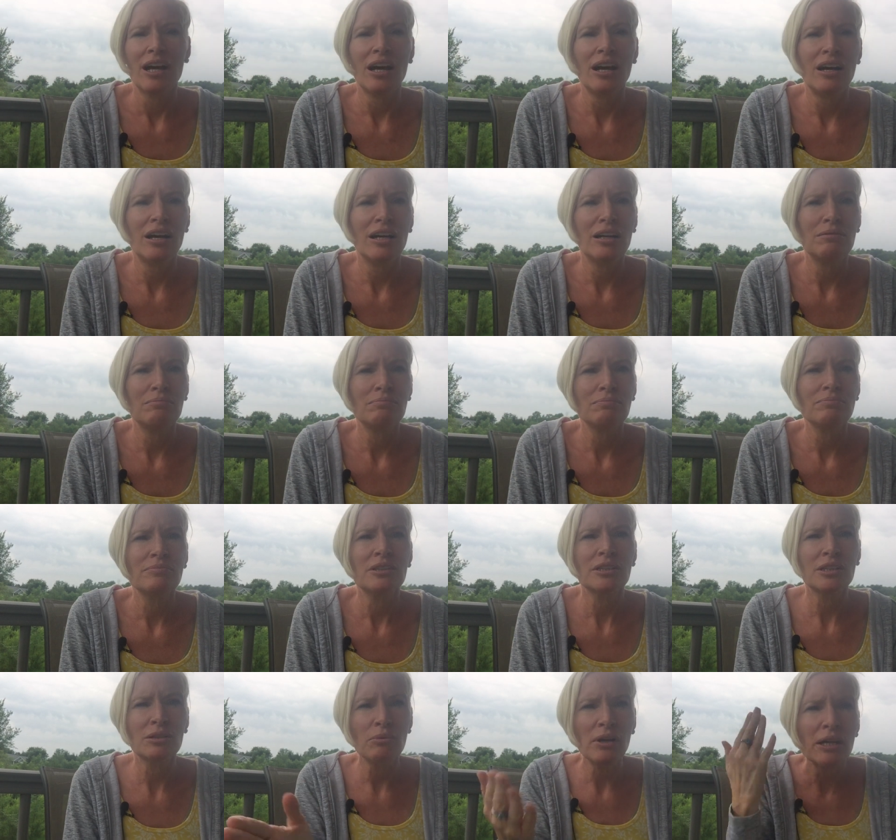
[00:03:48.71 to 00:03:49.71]
Um,
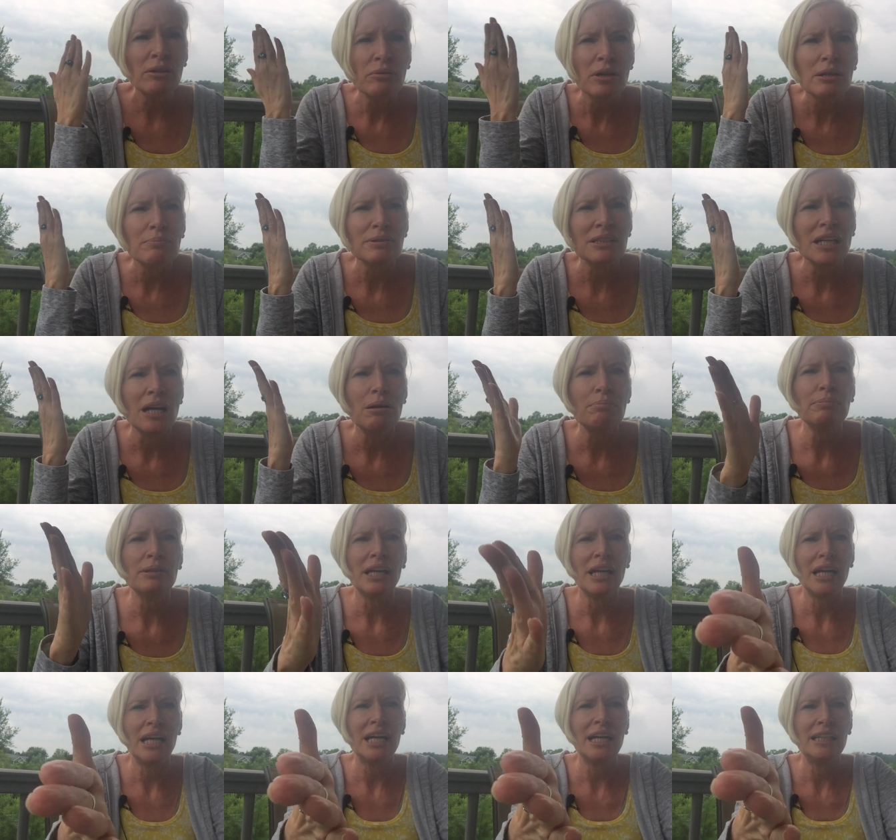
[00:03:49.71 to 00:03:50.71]
the wind whips up
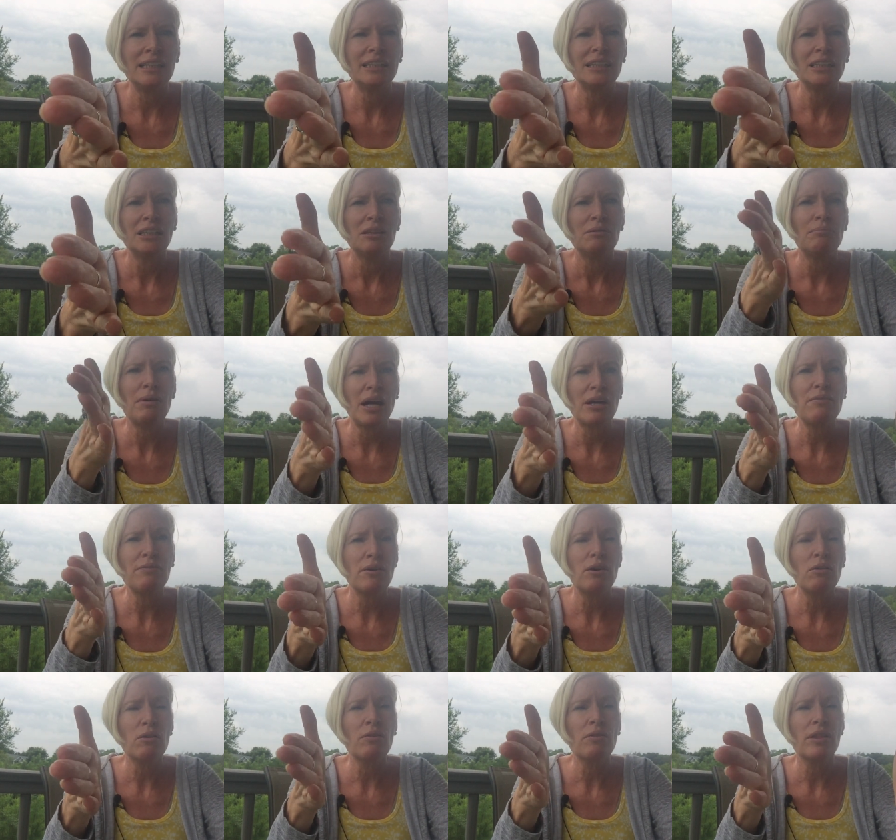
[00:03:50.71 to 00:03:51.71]
and my
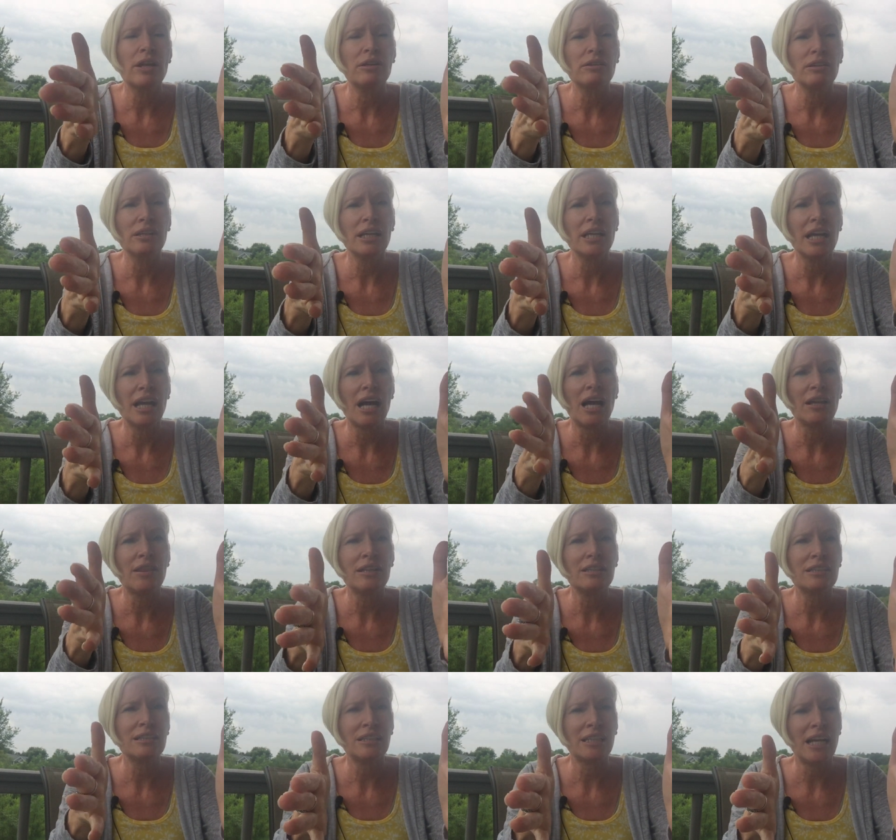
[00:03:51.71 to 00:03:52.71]
phone literally on
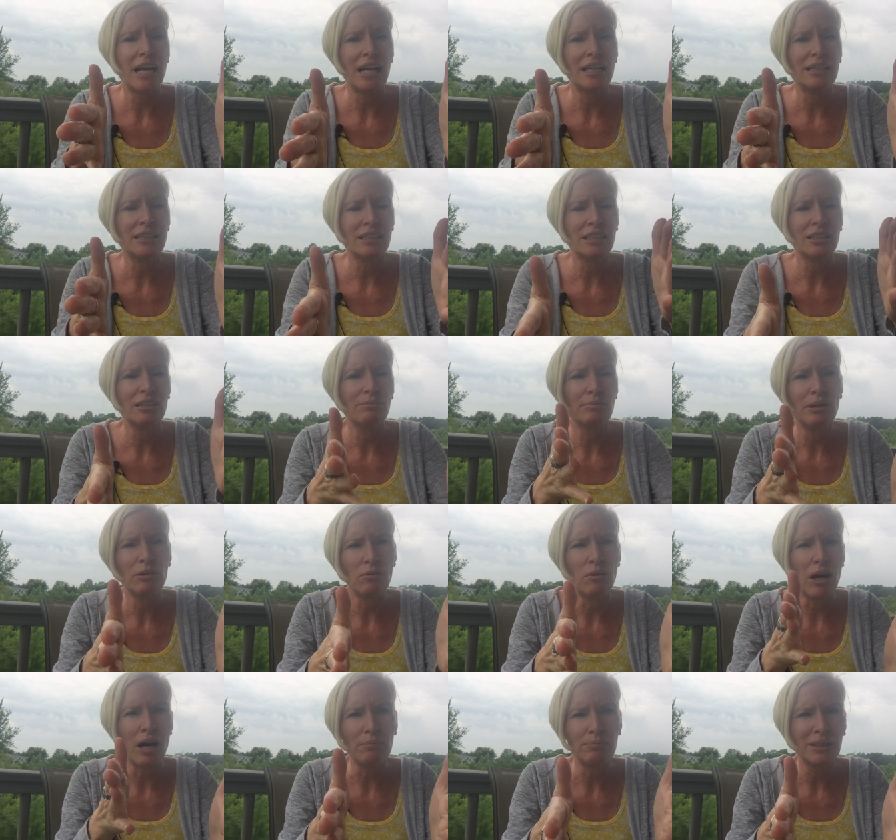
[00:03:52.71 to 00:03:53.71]
the stand, it's a little bit
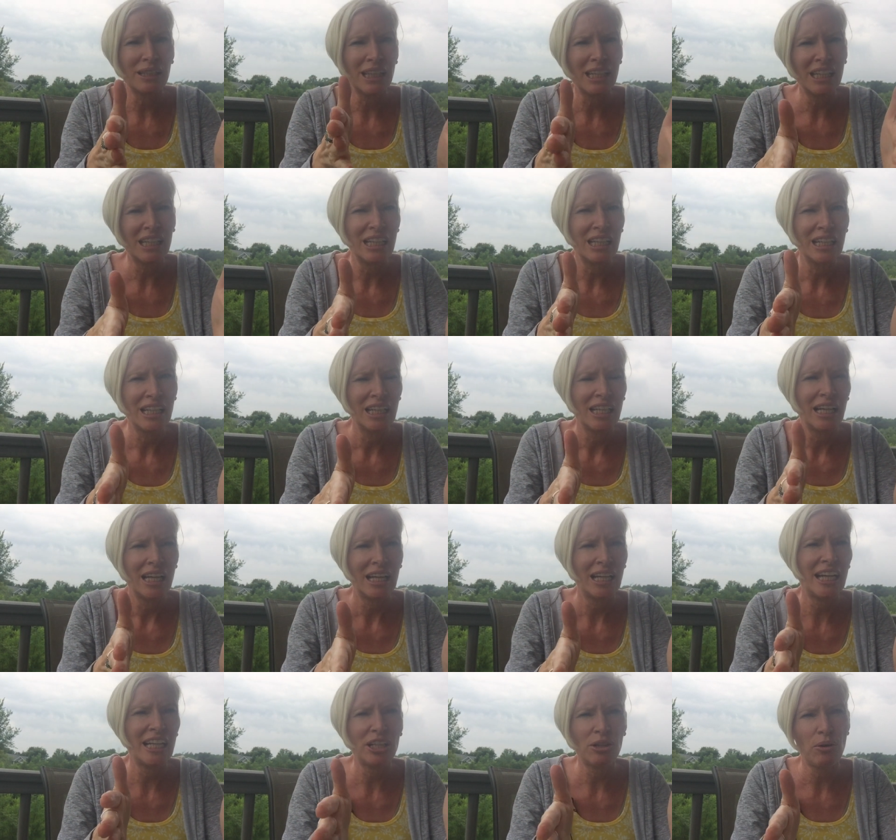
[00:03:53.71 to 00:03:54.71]
wobbly,
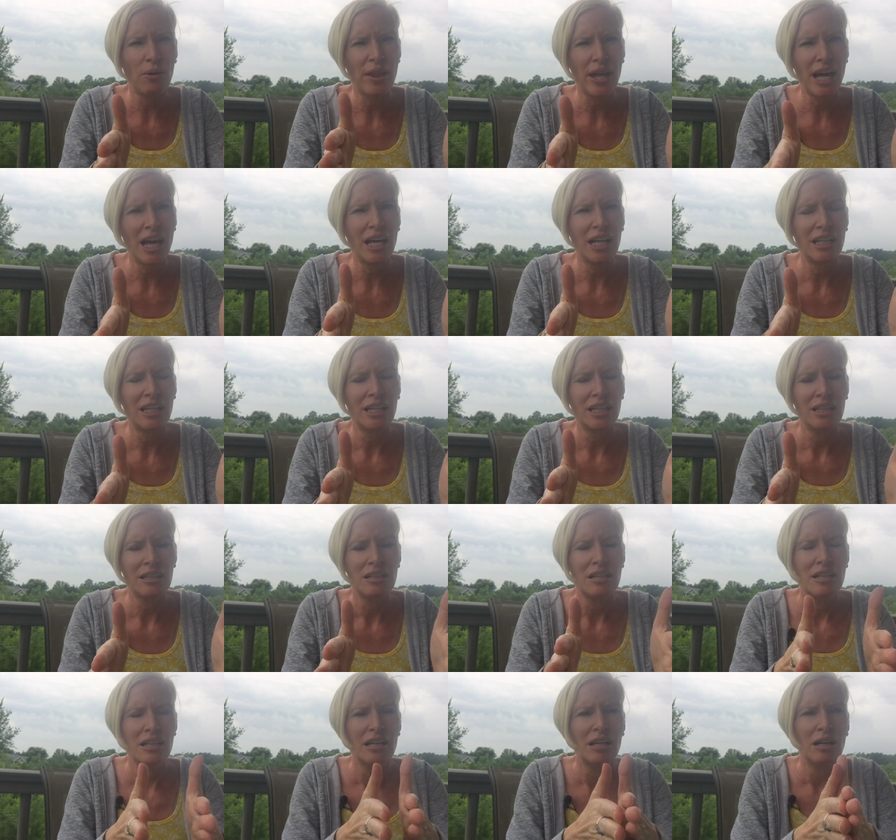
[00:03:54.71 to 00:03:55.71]
and I know that,
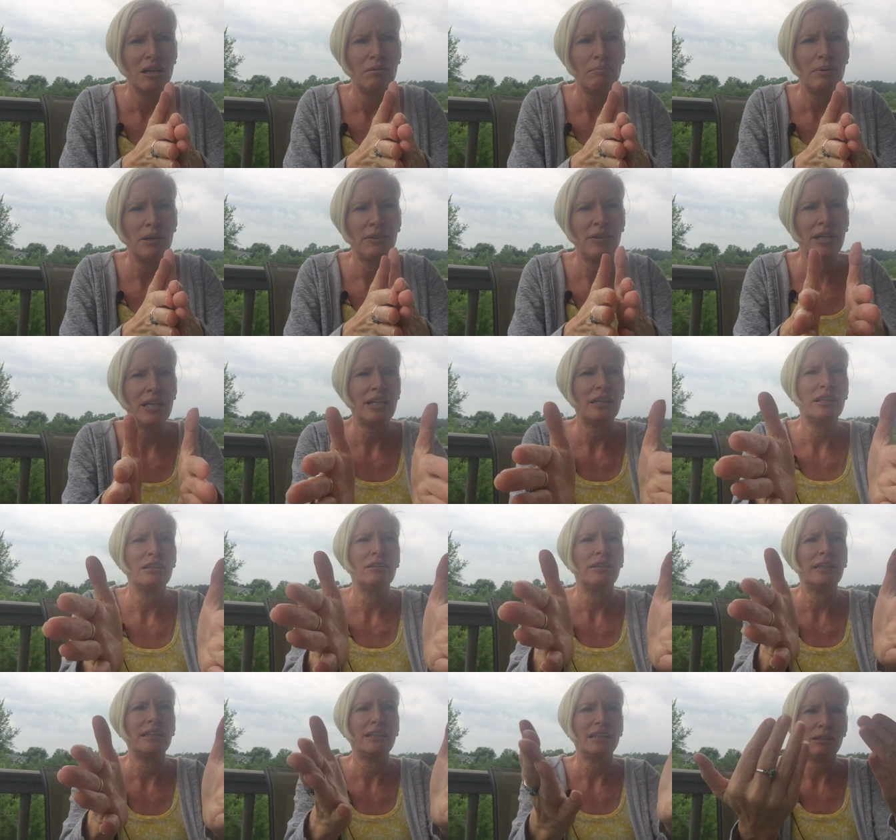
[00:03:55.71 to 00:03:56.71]
but then it
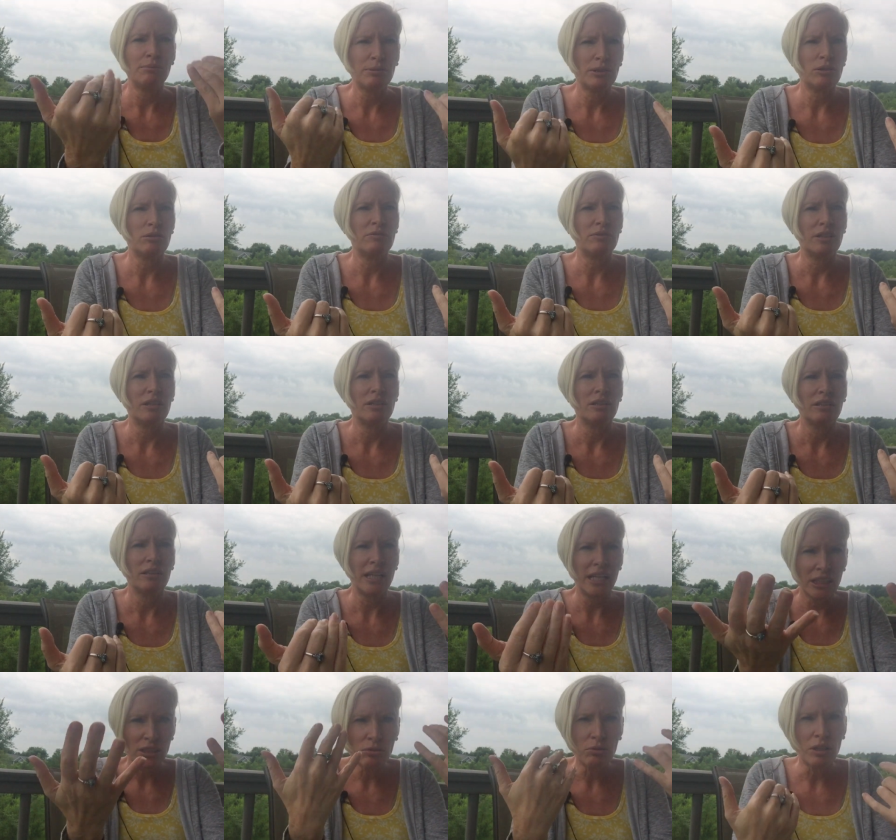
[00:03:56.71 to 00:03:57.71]
literally tips over
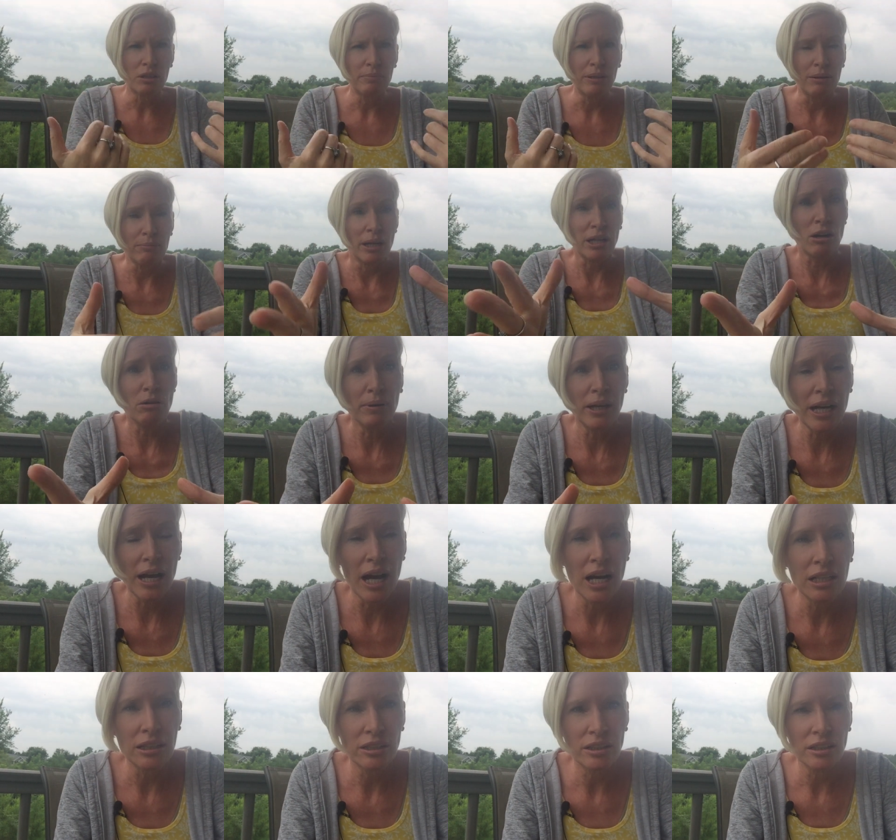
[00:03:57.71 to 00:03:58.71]
like toward me. I'm like, oh my
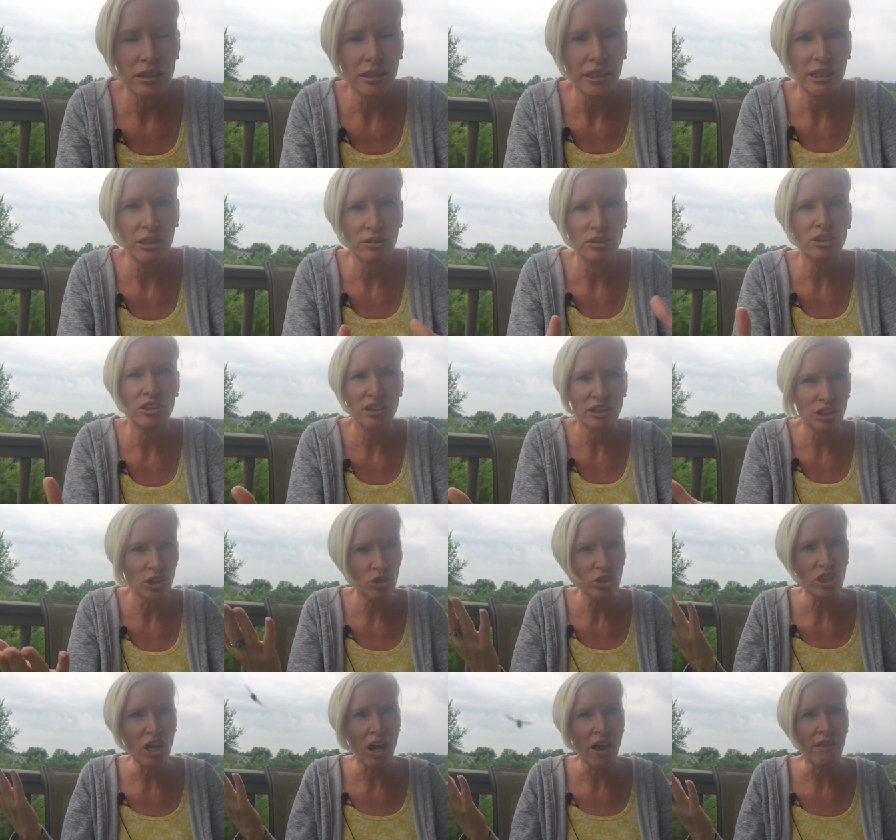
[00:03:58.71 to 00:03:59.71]
gosh, like you just,
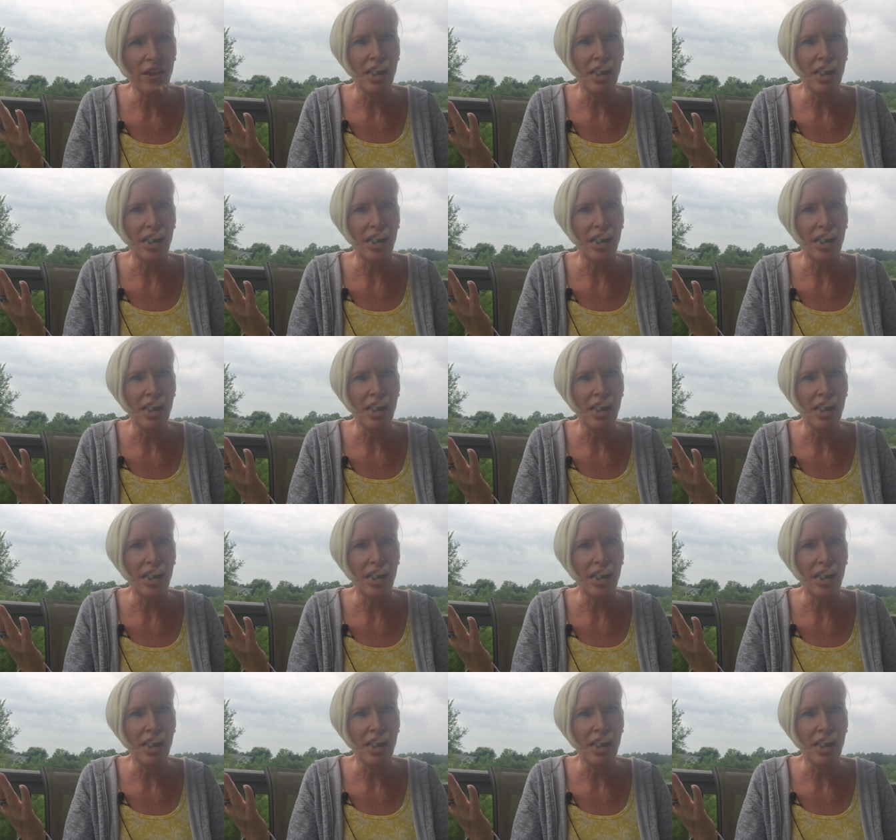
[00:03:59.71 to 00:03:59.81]
you saw